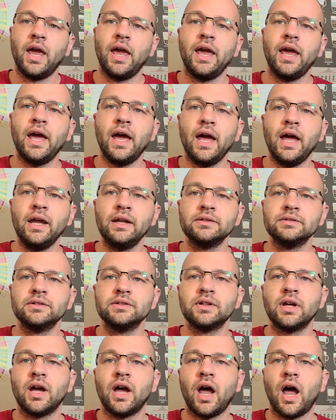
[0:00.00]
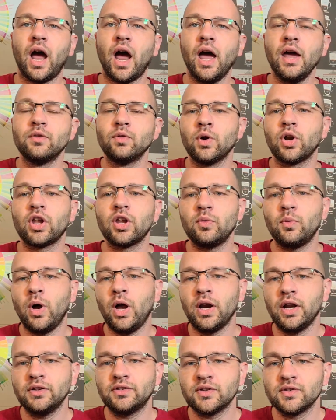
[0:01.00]
And I really
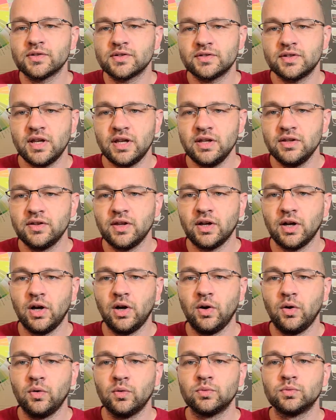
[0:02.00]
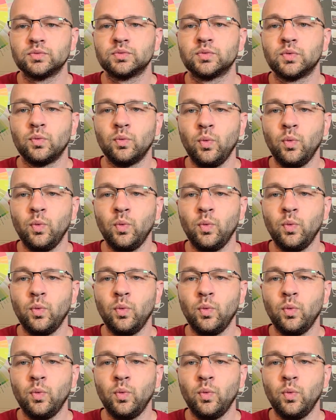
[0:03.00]
wanted to see, though,